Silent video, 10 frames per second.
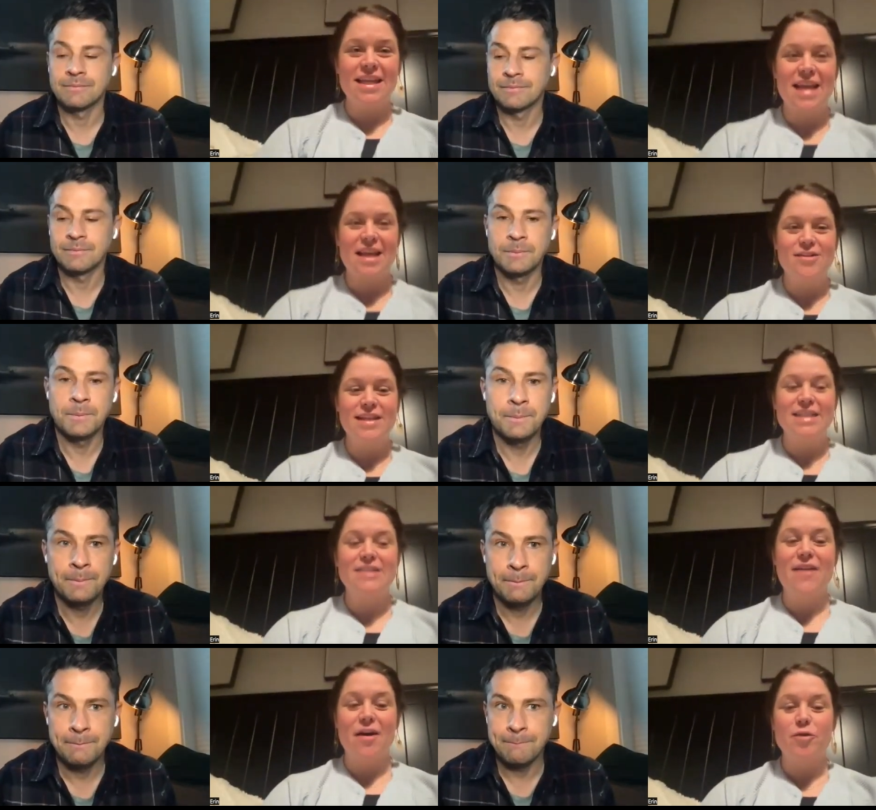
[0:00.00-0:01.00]
Speaker 1: in that you said
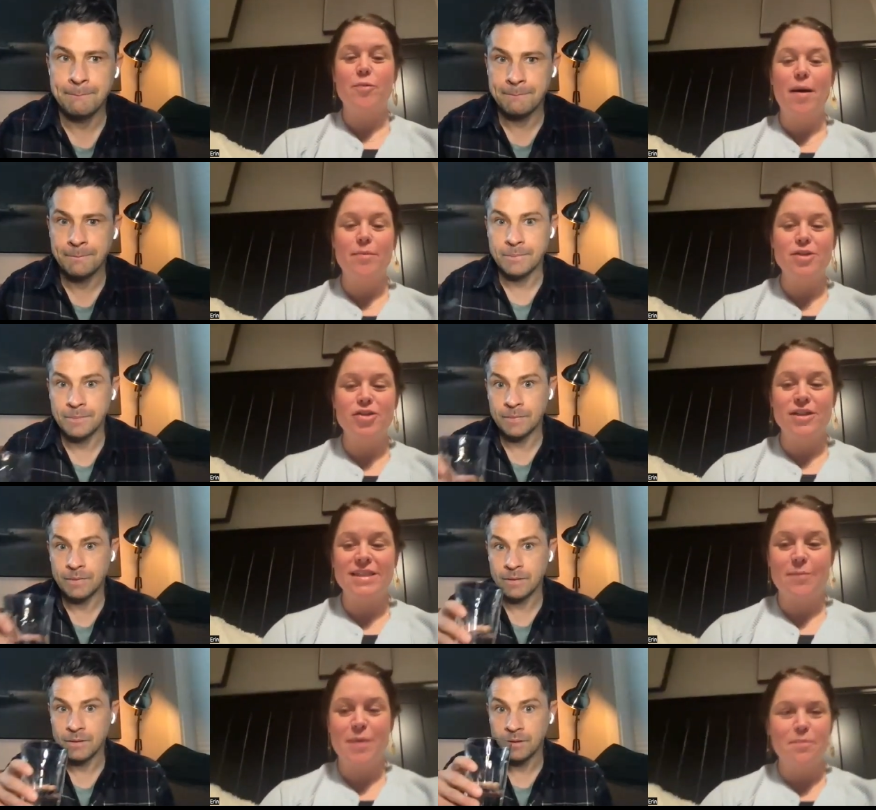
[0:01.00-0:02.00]
it's found a publisher
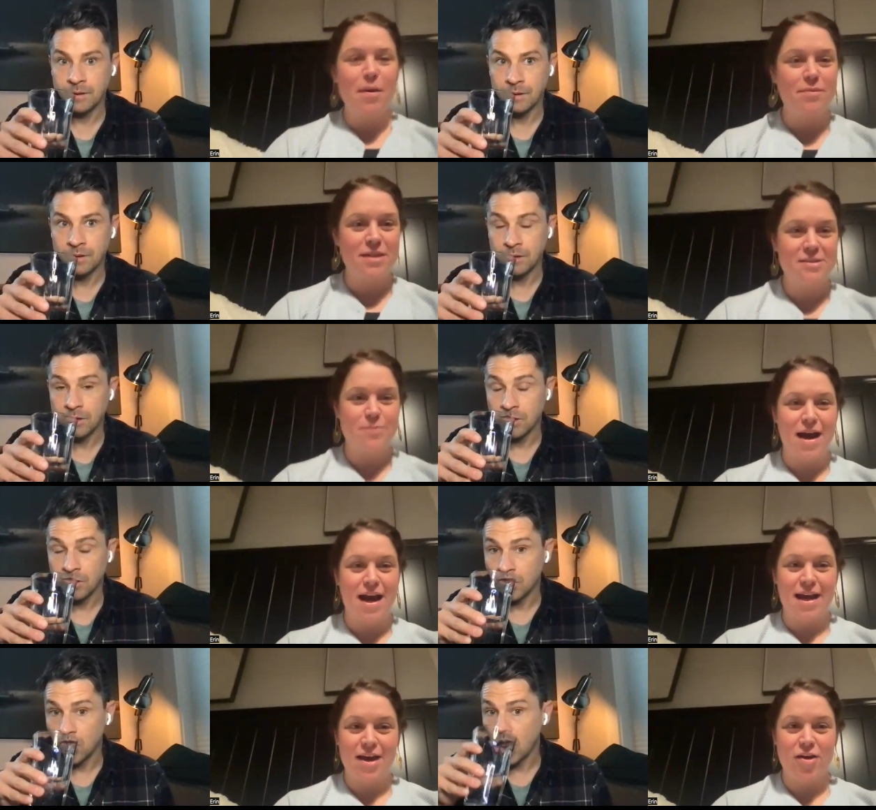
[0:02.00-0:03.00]
is it being published
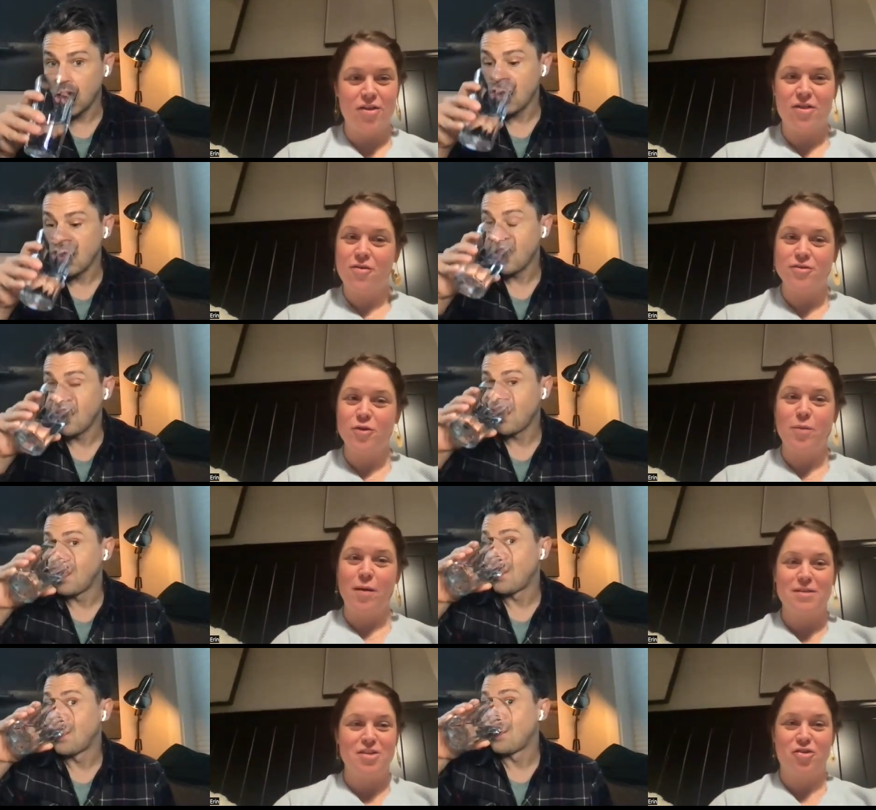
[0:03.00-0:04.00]
by those who
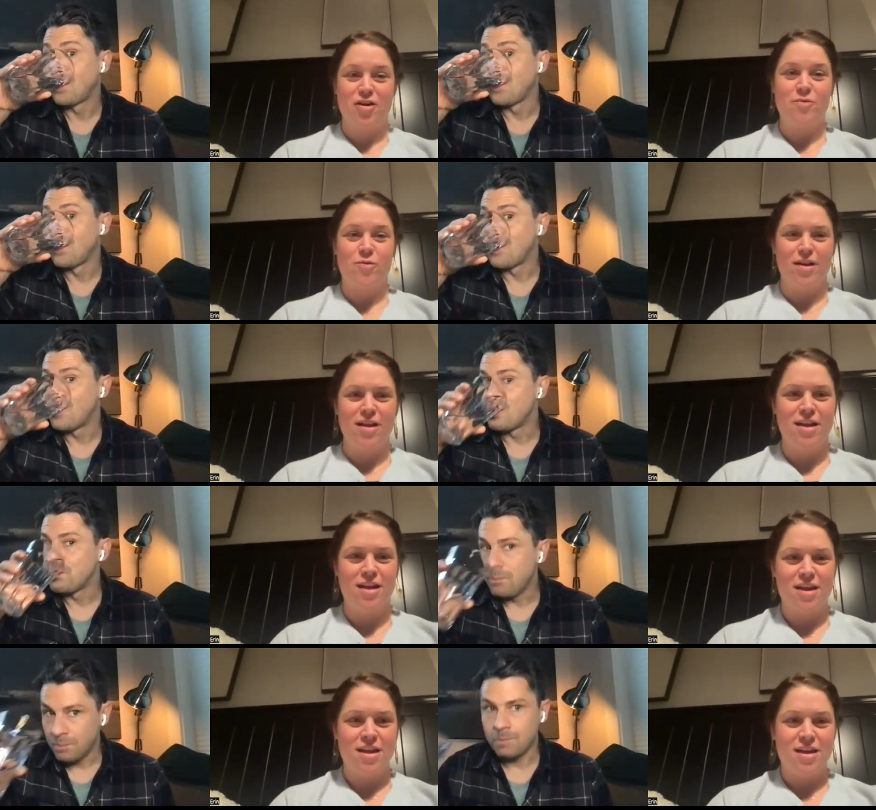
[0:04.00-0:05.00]
published greenwood
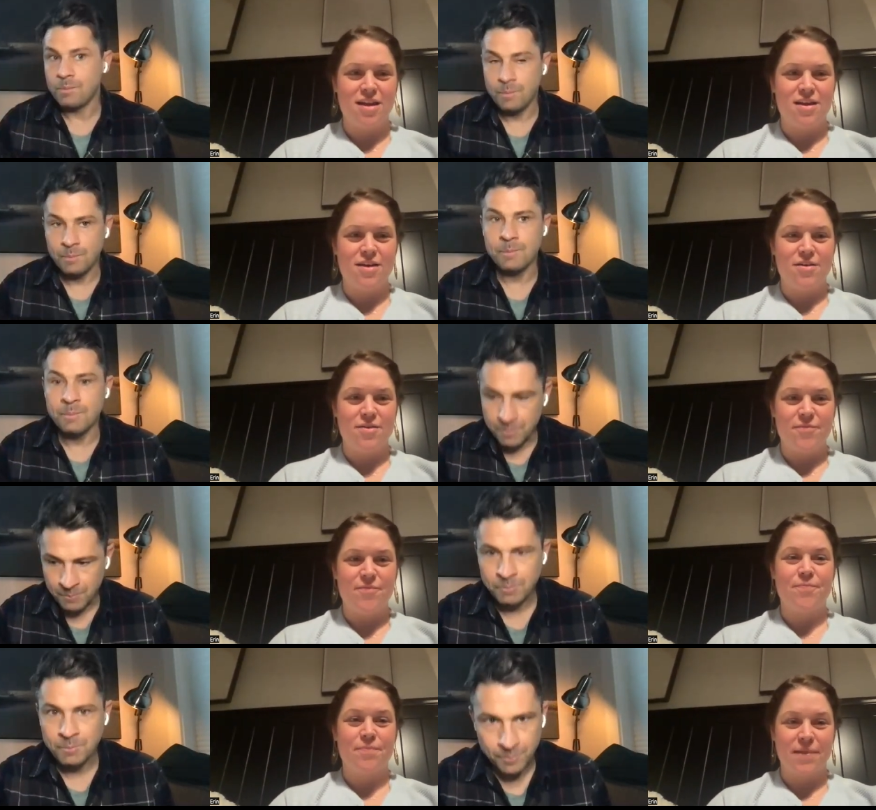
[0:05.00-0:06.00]
Speaker 2: mm-hmm.
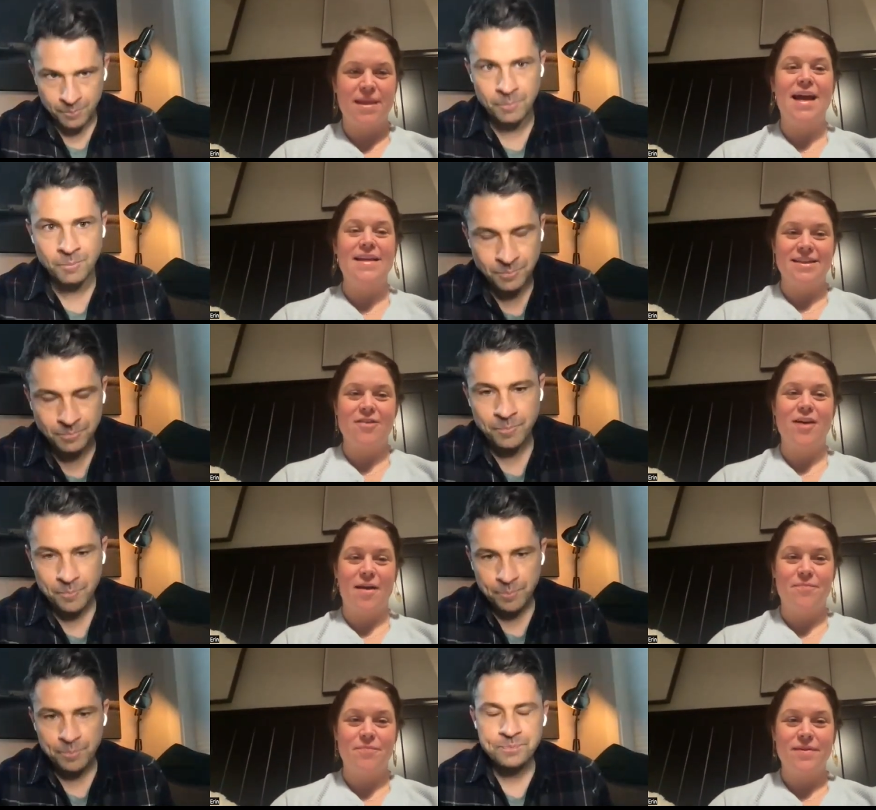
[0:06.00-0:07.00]
Mm-hmm. yeah
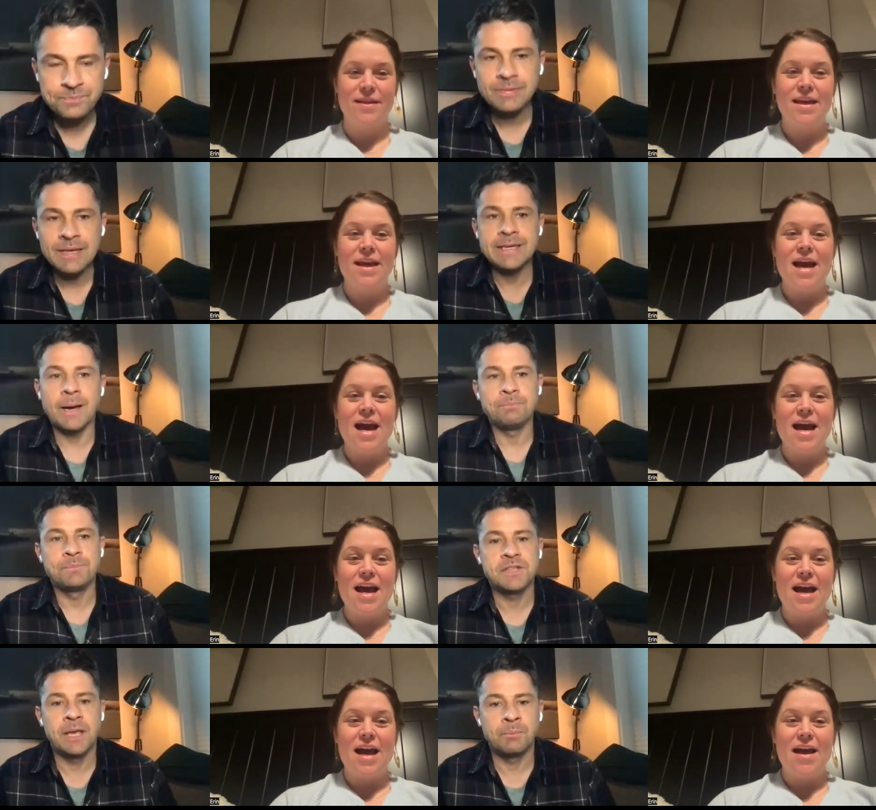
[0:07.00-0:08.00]
yep
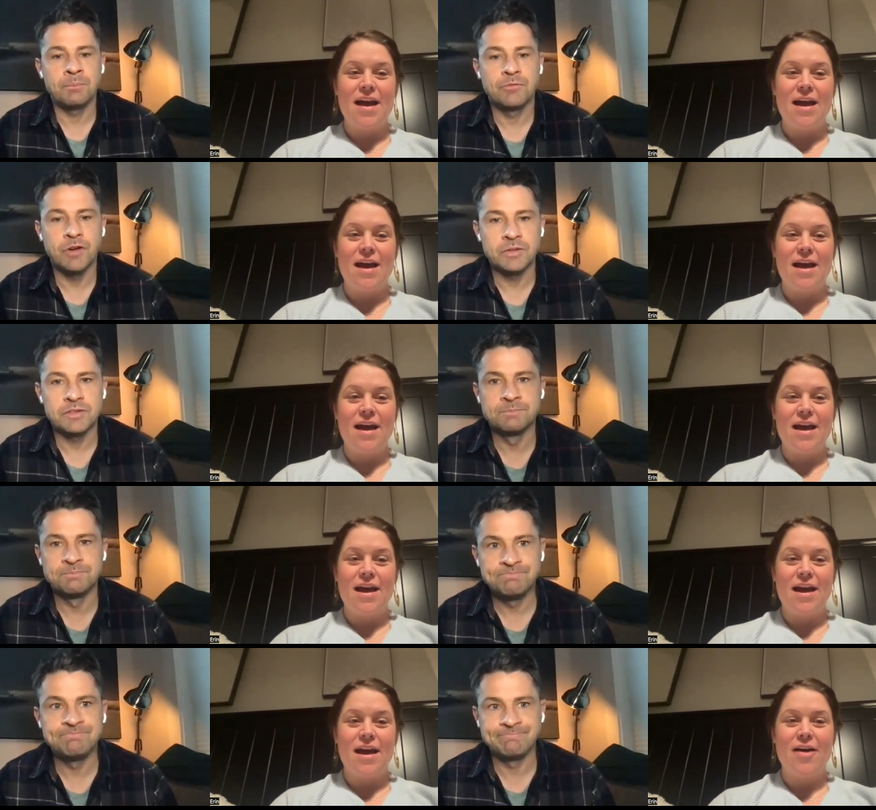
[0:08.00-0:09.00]
same folks
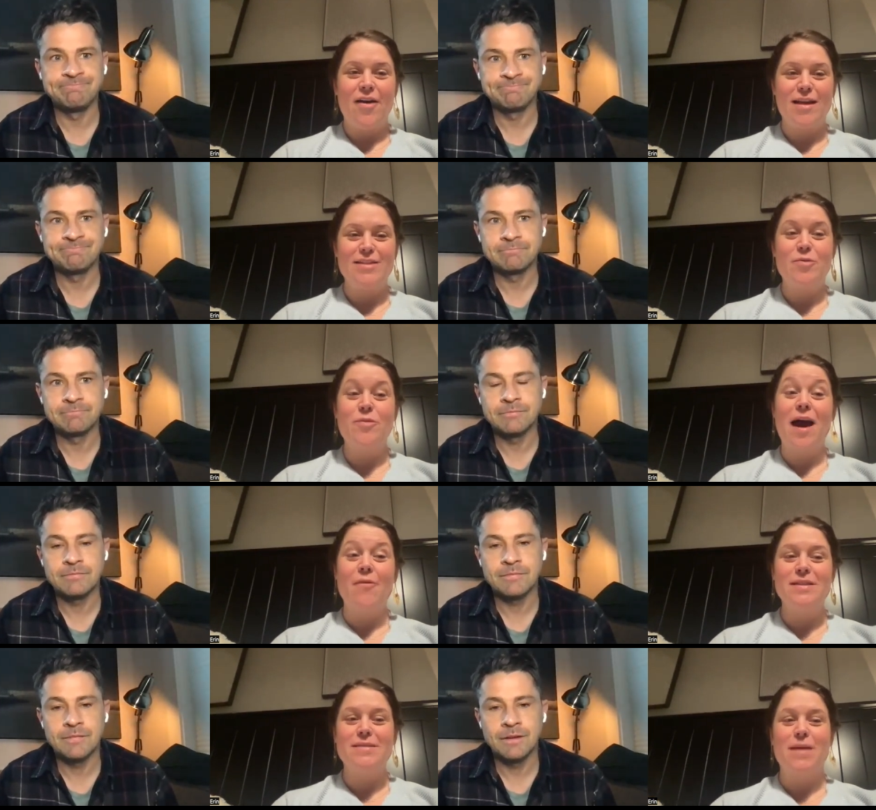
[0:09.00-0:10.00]
Speaker 1: okay so
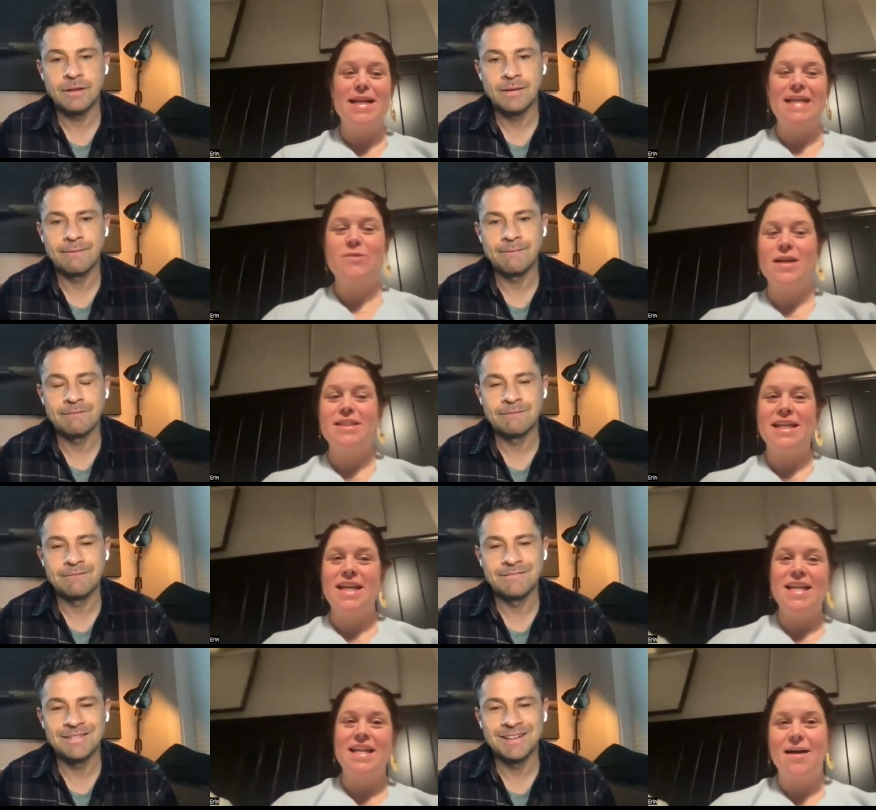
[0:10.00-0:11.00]
that was my next
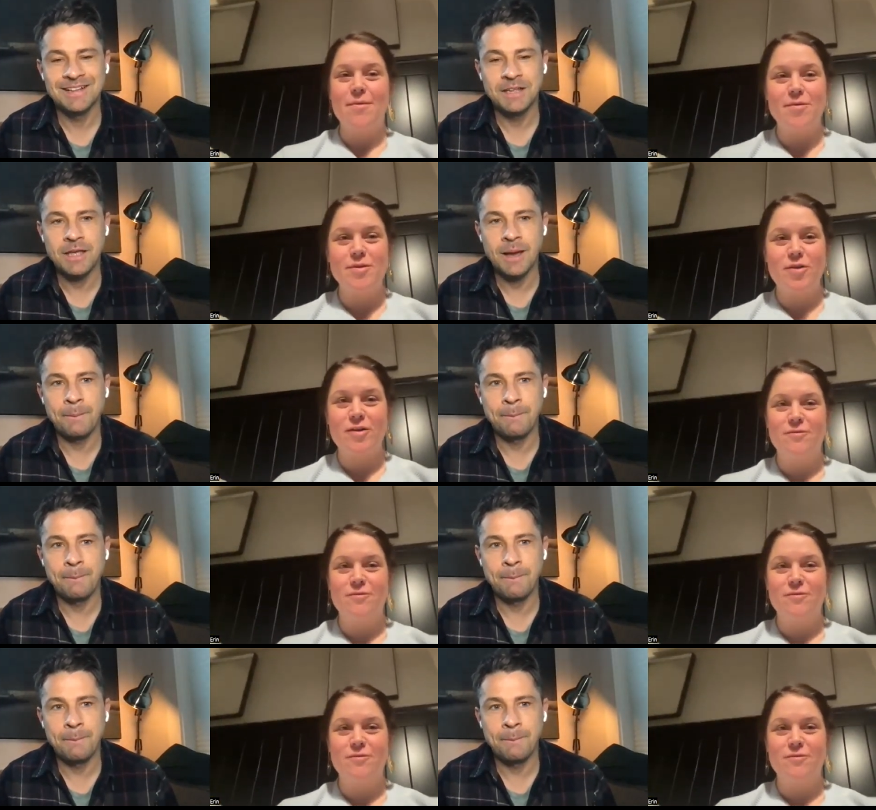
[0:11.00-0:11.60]
question and um it was yep.